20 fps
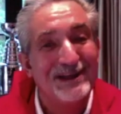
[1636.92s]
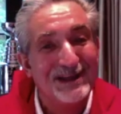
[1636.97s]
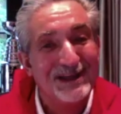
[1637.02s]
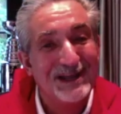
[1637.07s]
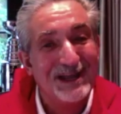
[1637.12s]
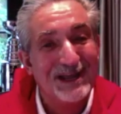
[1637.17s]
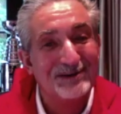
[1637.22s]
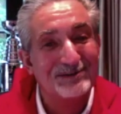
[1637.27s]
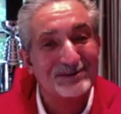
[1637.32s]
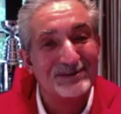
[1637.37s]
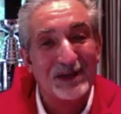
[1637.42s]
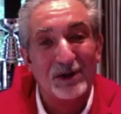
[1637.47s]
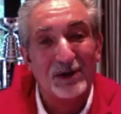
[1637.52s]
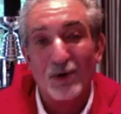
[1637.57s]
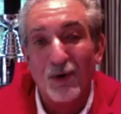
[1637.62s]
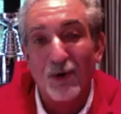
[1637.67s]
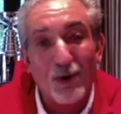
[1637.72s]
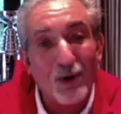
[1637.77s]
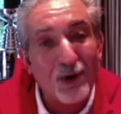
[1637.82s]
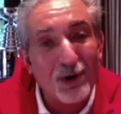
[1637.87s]
and it was like
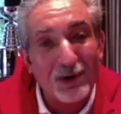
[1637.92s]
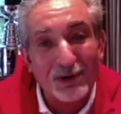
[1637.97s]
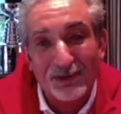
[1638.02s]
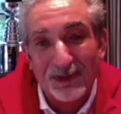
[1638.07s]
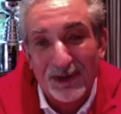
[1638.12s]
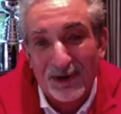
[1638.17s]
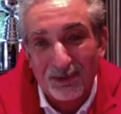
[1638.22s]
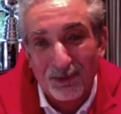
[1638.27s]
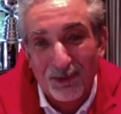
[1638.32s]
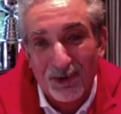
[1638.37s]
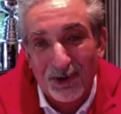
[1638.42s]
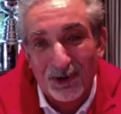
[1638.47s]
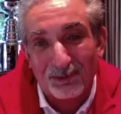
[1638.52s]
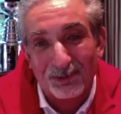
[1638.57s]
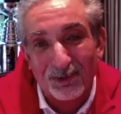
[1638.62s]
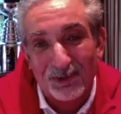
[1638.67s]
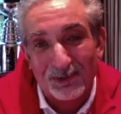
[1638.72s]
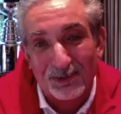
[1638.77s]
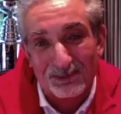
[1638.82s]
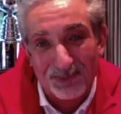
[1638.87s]
all there
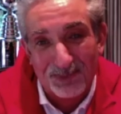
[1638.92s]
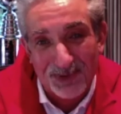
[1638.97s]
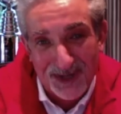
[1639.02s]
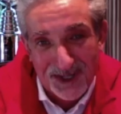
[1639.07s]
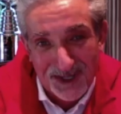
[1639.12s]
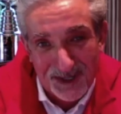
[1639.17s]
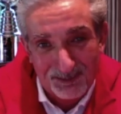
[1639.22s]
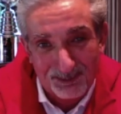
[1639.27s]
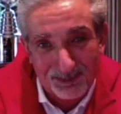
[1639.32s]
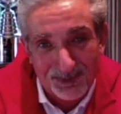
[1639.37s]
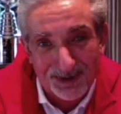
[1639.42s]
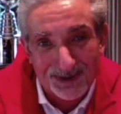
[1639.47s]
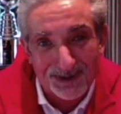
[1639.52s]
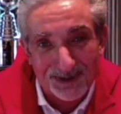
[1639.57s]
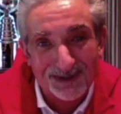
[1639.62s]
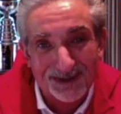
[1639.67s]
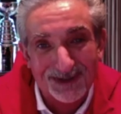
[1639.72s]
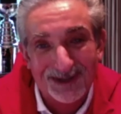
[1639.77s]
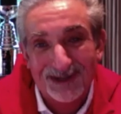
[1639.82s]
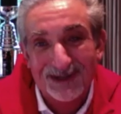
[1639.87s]
were
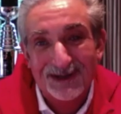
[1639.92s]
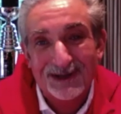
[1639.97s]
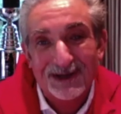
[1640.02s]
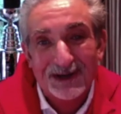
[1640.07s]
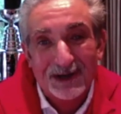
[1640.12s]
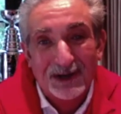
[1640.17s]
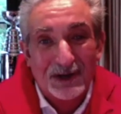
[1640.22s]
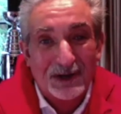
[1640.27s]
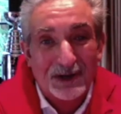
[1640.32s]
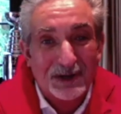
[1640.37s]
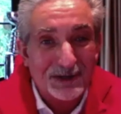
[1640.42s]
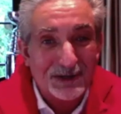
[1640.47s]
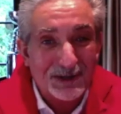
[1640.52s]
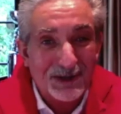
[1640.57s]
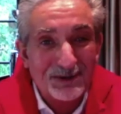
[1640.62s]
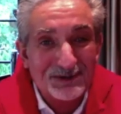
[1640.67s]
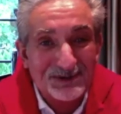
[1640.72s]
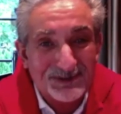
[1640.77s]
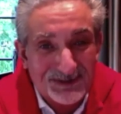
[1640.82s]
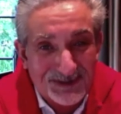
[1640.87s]
people
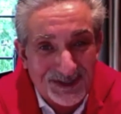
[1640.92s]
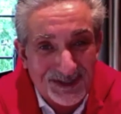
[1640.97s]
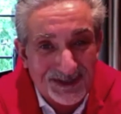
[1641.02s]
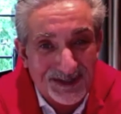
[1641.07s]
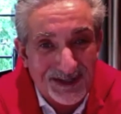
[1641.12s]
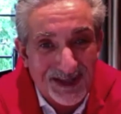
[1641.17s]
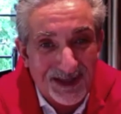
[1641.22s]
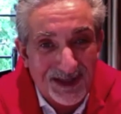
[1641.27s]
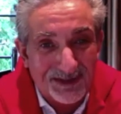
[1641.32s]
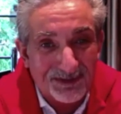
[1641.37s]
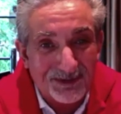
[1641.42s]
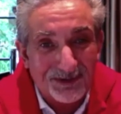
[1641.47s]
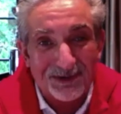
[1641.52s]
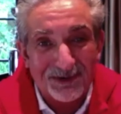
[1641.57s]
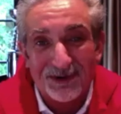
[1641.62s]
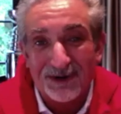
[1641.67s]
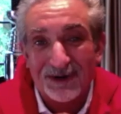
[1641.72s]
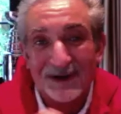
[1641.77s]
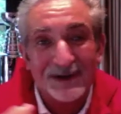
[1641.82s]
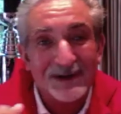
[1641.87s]
close
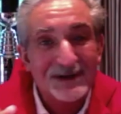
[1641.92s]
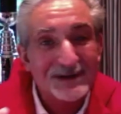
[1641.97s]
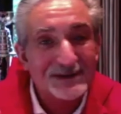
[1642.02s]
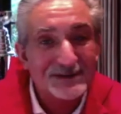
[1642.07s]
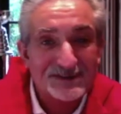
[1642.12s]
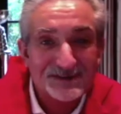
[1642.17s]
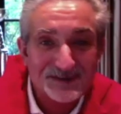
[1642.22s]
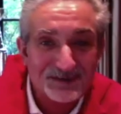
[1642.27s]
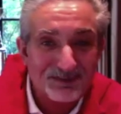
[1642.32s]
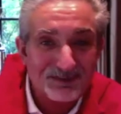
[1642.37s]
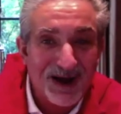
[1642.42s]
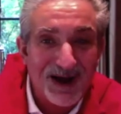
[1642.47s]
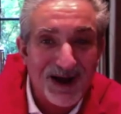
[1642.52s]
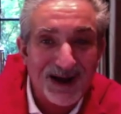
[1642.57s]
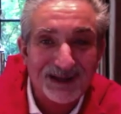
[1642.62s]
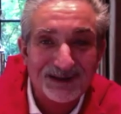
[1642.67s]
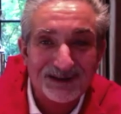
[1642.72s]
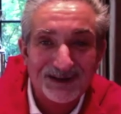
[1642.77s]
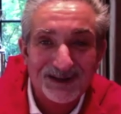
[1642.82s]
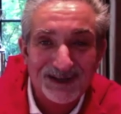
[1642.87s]
together,
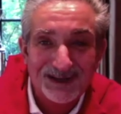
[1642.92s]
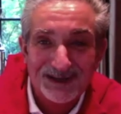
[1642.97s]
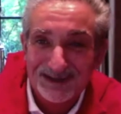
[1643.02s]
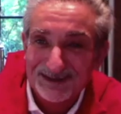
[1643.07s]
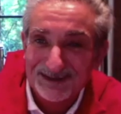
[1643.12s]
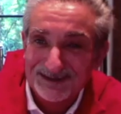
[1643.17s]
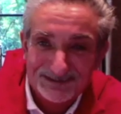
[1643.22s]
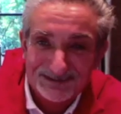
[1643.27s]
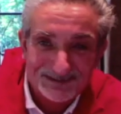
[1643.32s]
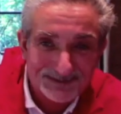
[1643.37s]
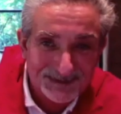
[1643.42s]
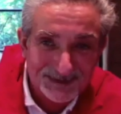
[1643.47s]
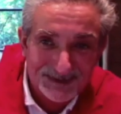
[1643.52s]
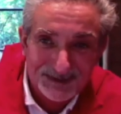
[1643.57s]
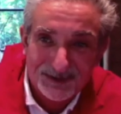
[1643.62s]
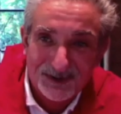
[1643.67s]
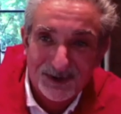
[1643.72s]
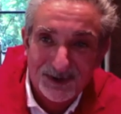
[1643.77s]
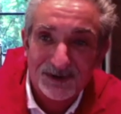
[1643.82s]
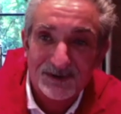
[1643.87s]
smiling,
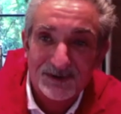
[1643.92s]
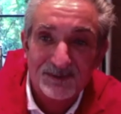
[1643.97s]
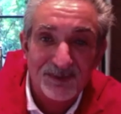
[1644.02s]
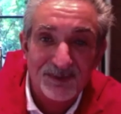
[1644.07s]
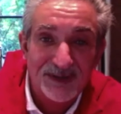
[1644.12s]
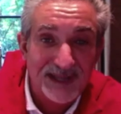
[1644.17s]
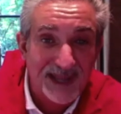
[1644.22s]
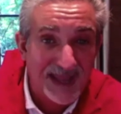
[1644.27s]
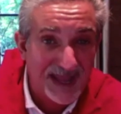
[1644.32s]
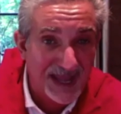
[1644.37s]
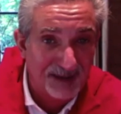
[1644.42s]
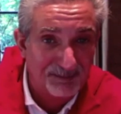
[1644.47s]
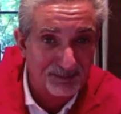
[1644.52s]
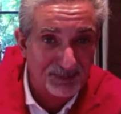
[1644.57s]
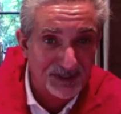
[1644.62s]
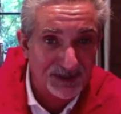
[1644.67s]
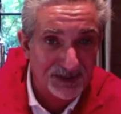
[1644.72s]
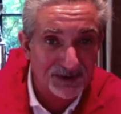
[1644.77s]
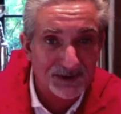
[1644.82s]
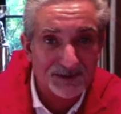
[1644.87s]
couldn't be
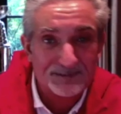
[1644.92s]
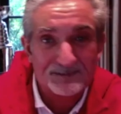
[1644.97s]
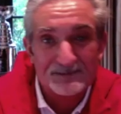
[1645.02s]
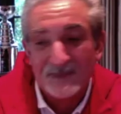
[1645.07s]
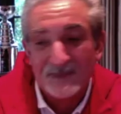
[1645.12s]
happier.